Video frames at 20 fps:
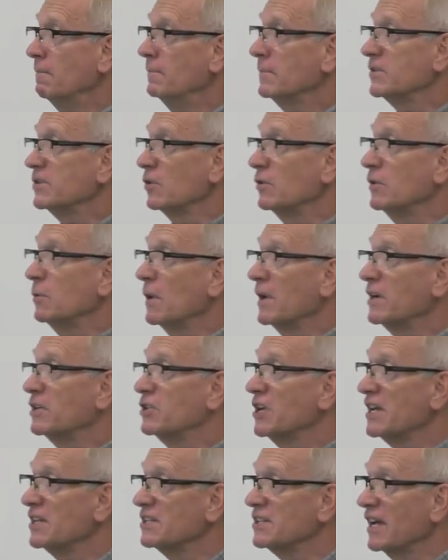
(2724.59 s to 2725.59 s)
So you want a
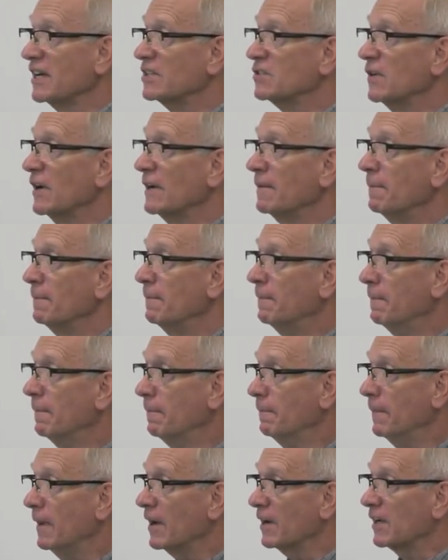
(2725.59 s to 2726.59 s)
chest x-ray.
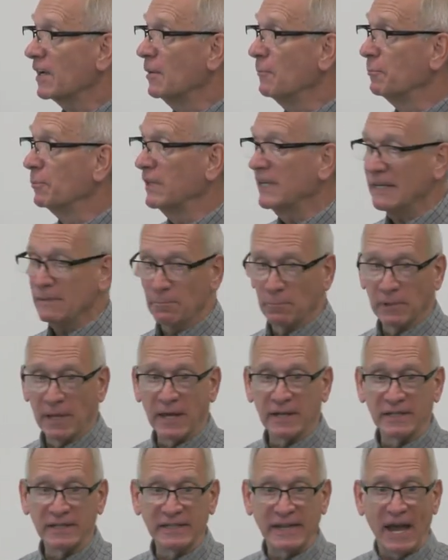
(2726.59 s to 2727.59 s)
A complete
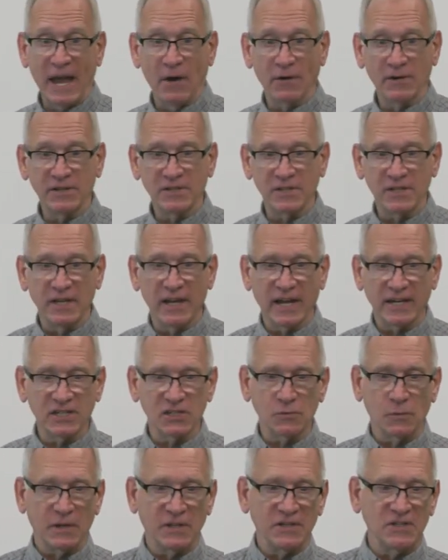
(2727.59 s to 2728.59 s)
blood count is the
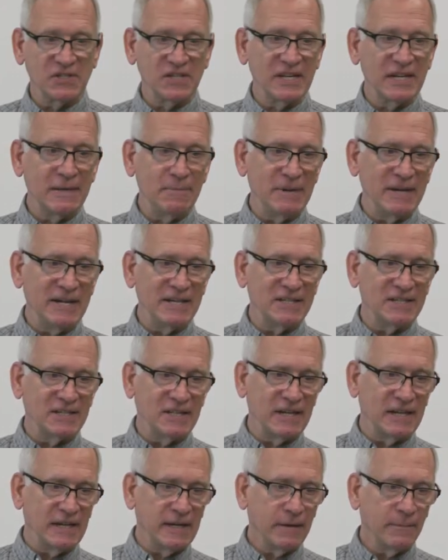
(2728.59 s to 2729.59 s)
next one,
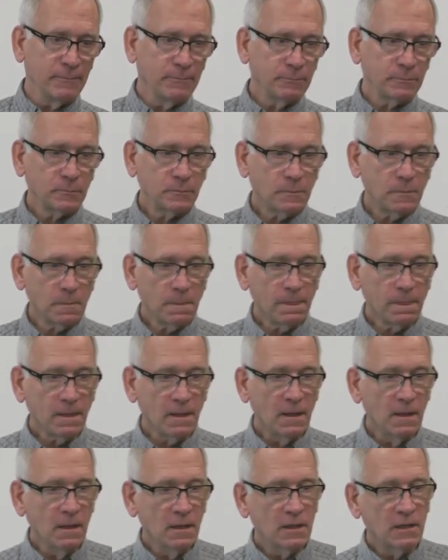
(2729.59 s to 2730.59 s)
CBC,
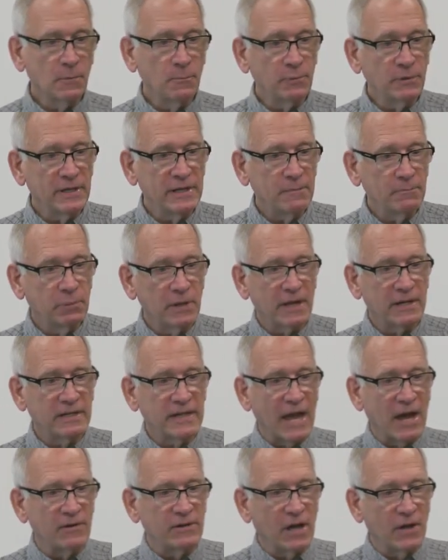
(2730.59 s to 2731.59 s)
complete blood
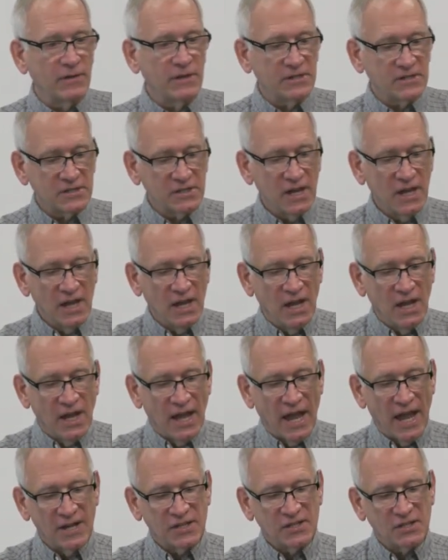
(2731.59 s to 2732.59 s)
count. Now this
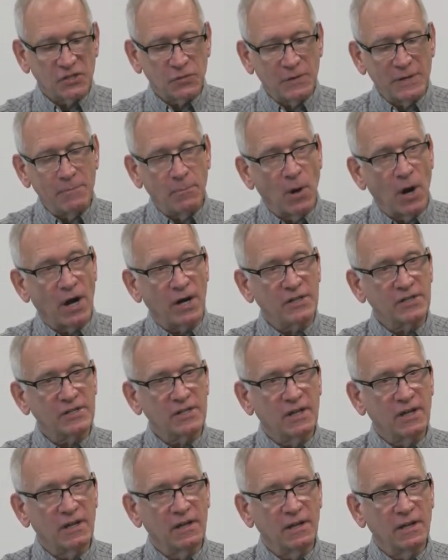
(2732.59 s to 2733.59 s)
has three parts,
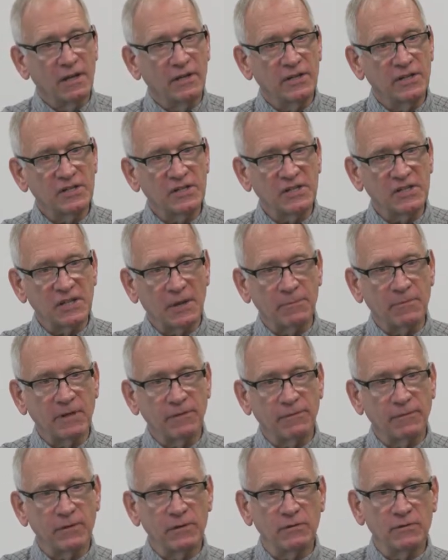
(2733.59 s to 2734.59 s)
and this is
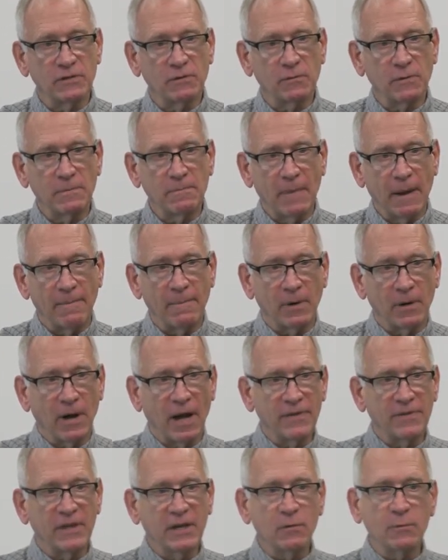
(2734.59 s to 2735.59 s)
something for you to remember.
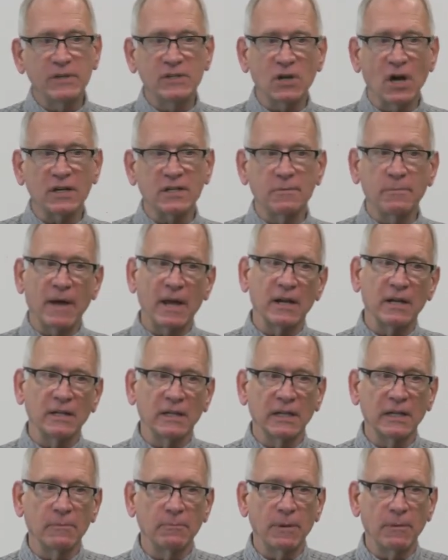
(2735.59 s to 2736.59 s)
I think we talked about it a
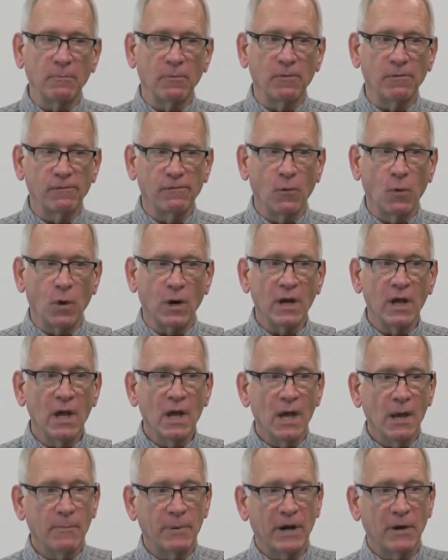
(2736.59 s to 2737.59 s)
little bit before,
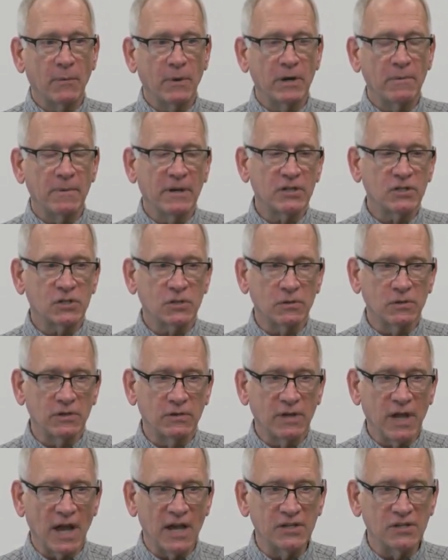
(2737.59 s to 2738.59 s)
but I want to make sure
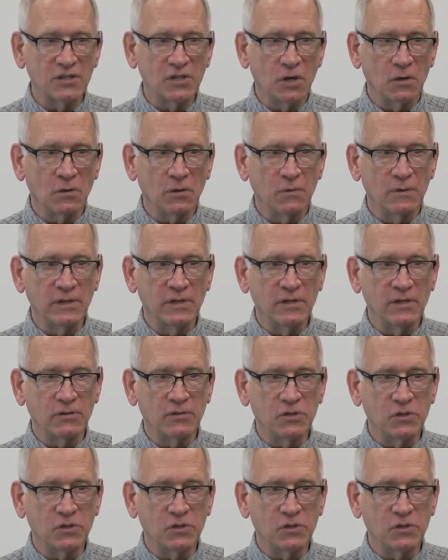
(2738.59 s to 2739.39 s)
you guys don't go into your